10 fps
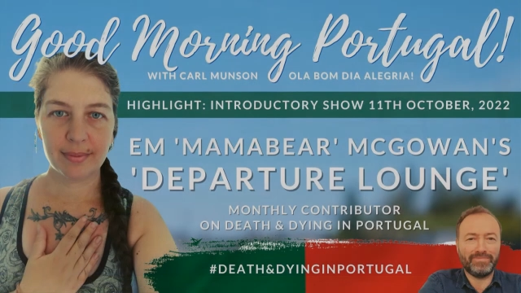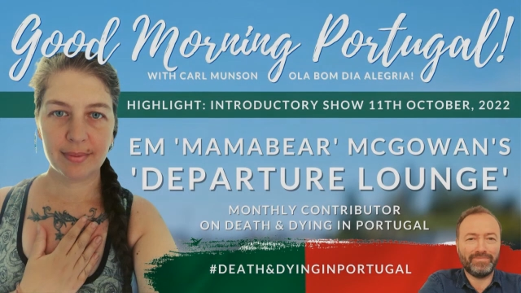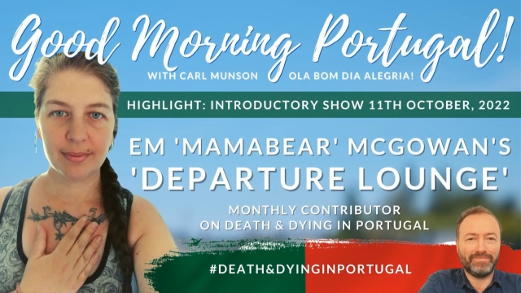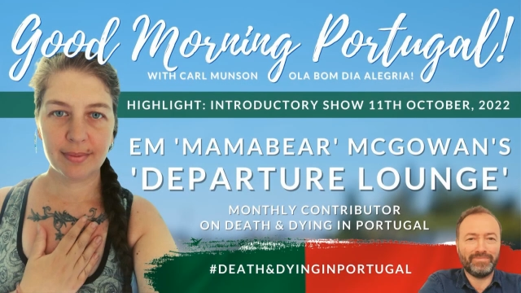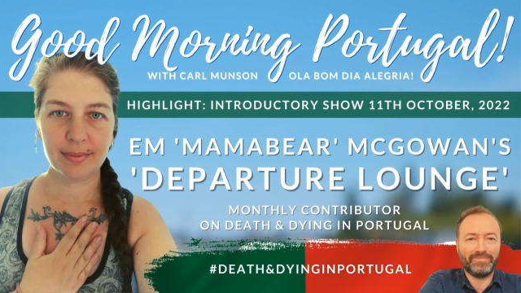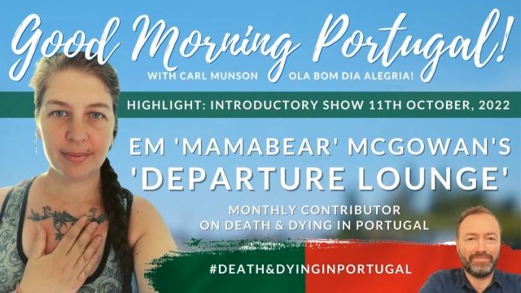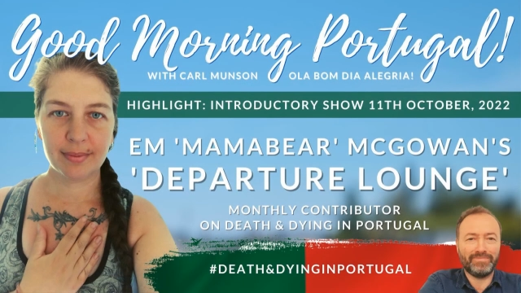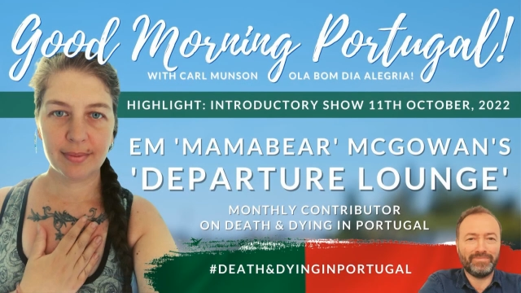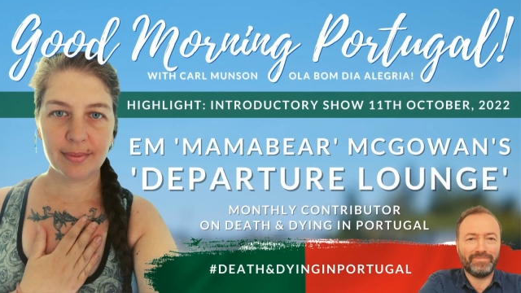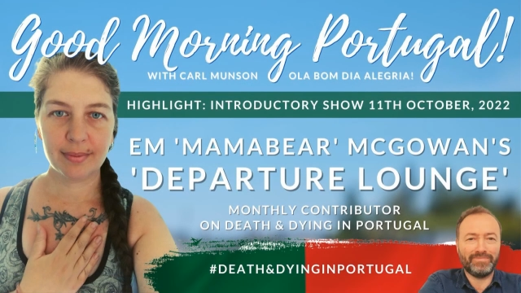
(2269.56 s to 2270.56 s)

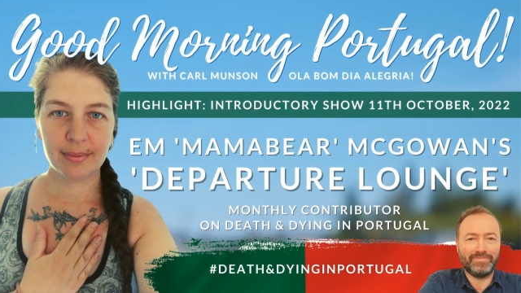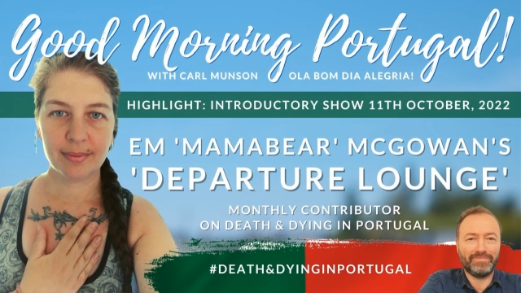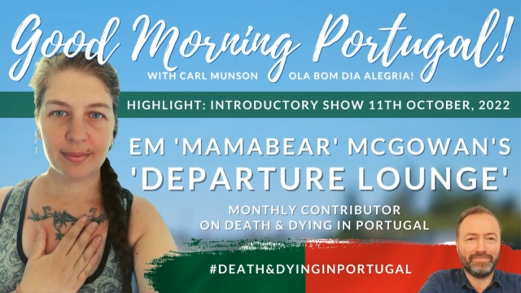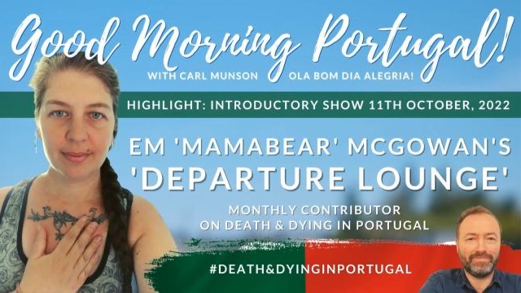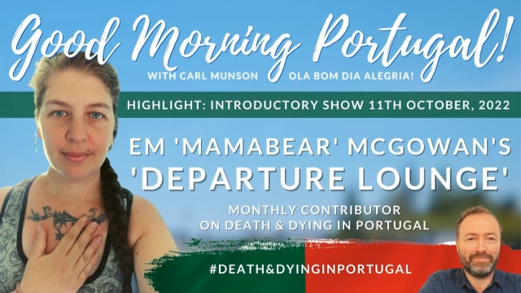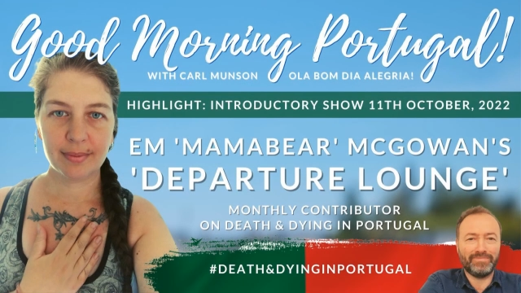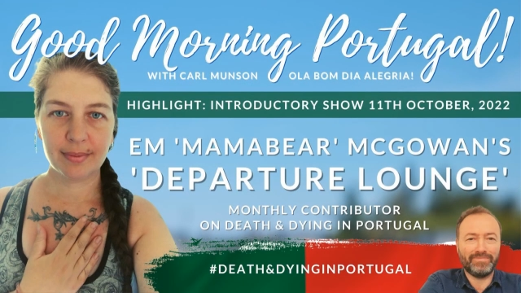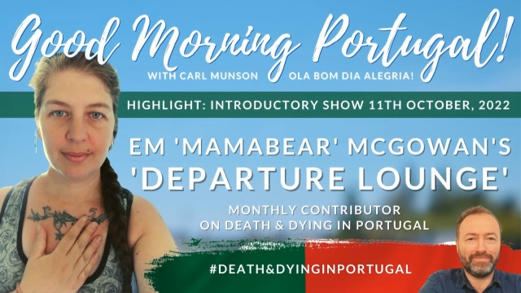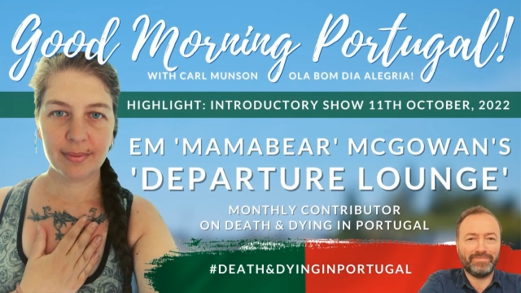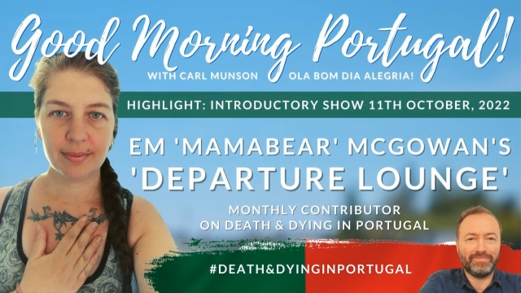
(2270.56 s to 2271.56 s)

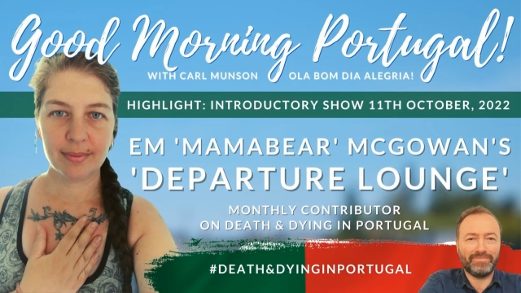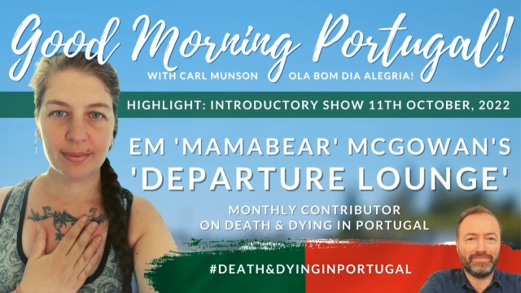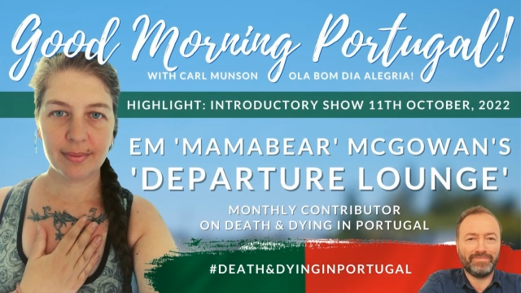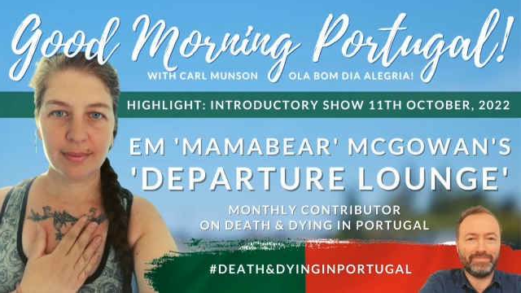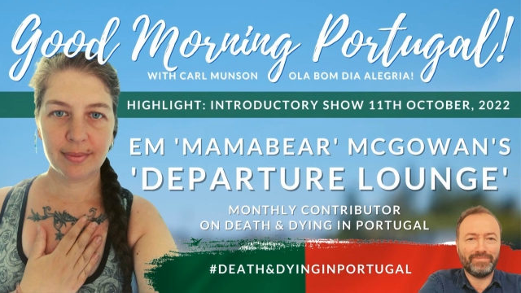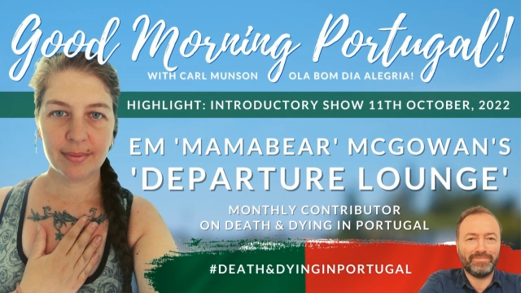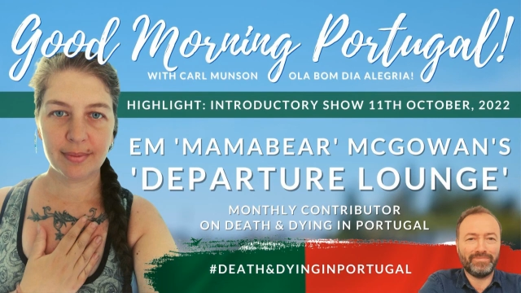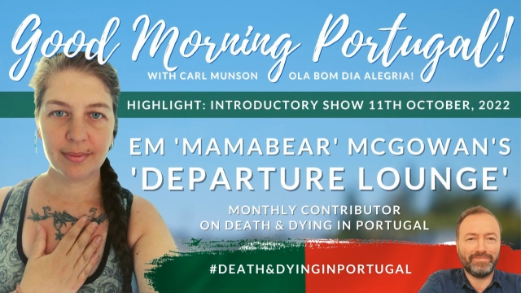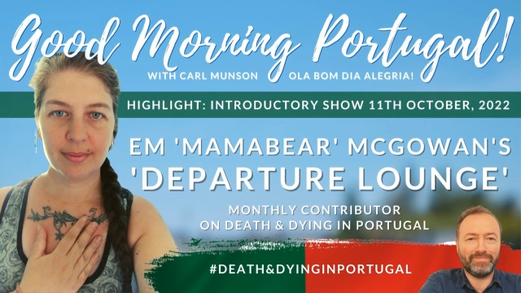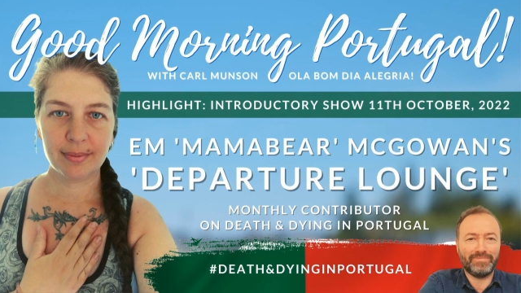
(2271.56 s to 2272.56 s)

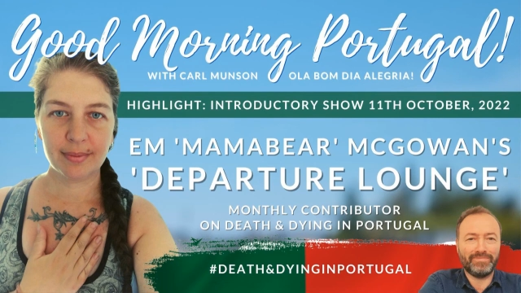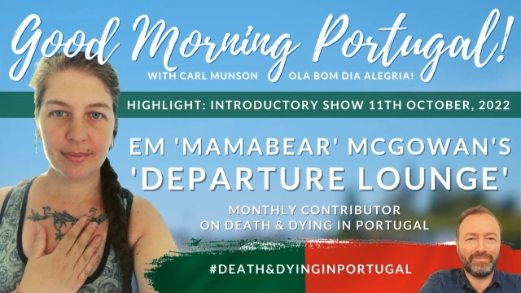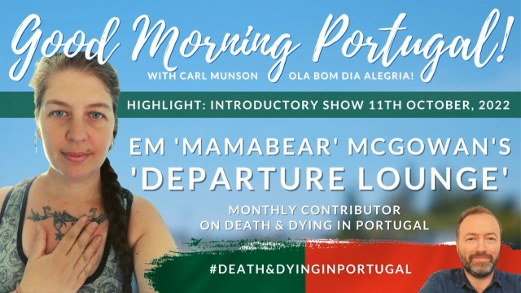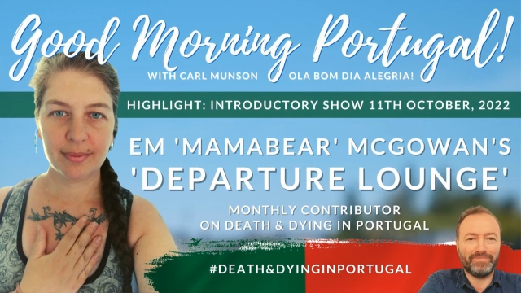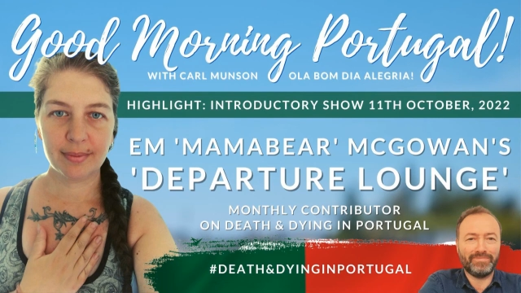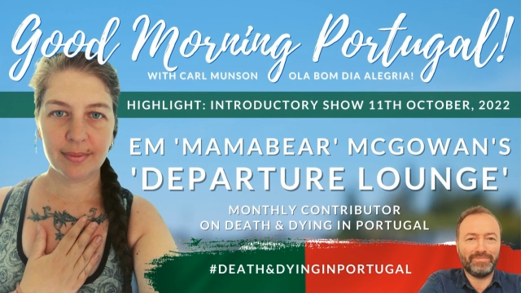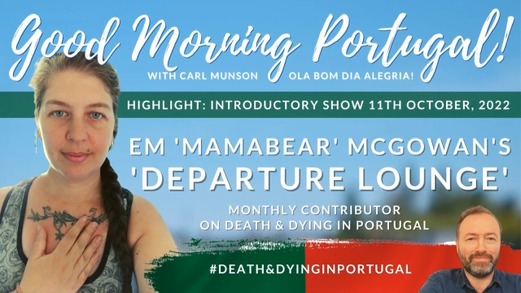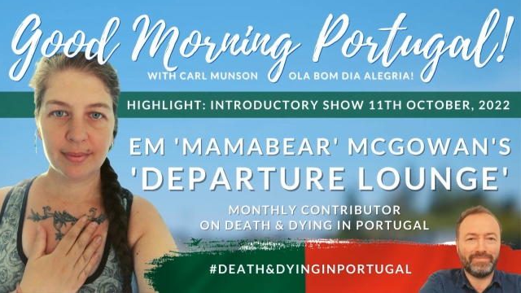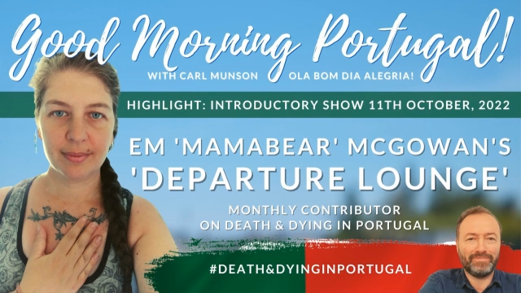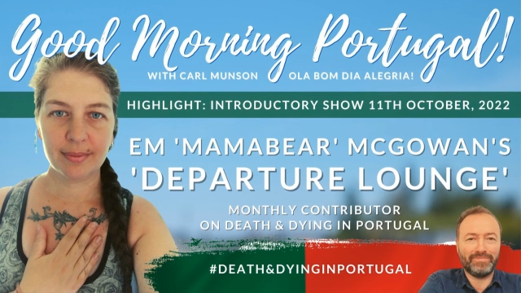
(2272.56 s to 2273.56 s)

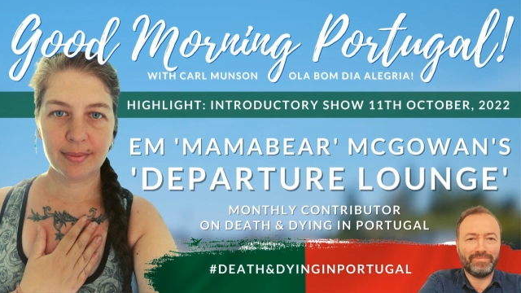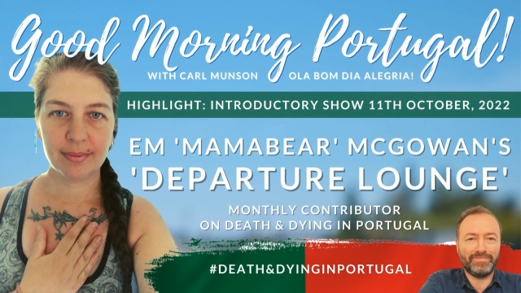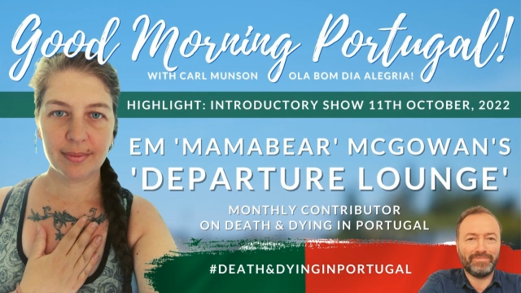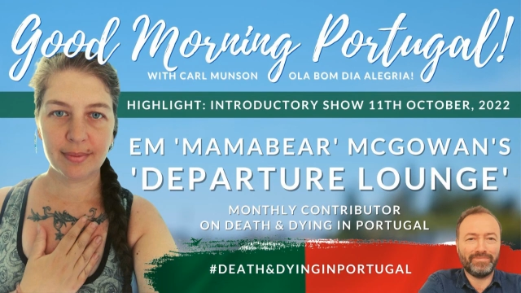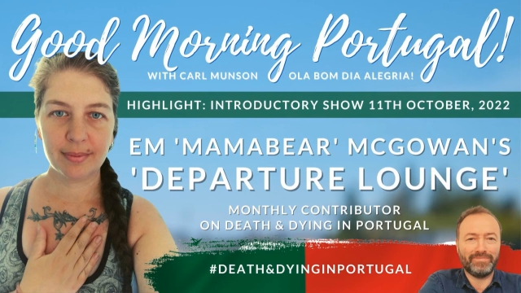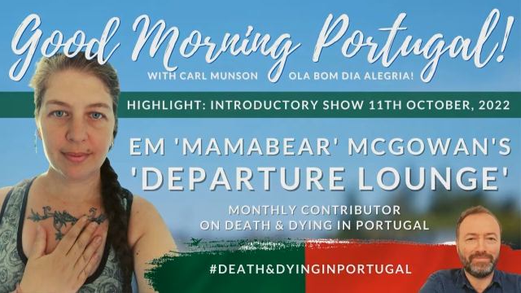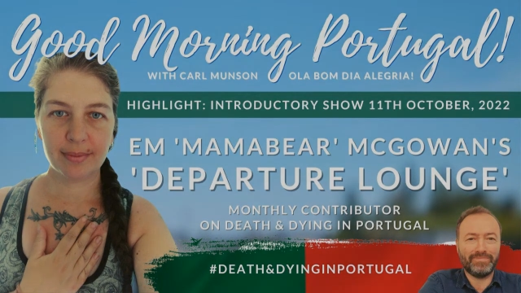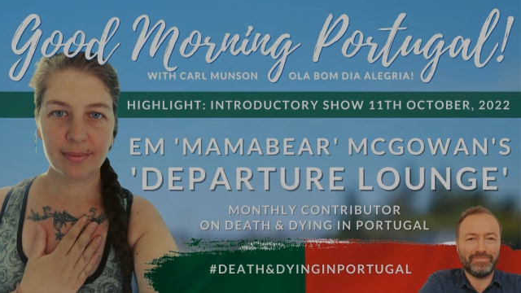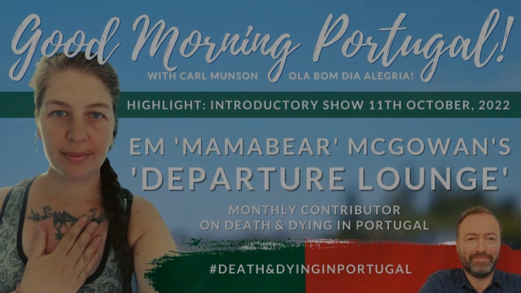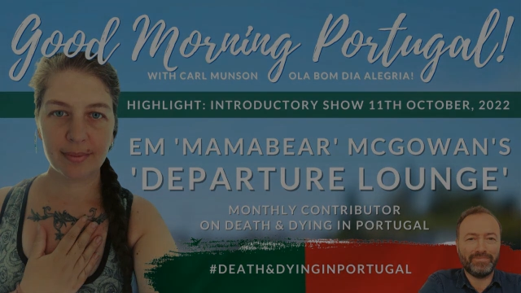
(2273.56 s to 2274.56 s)
(silence)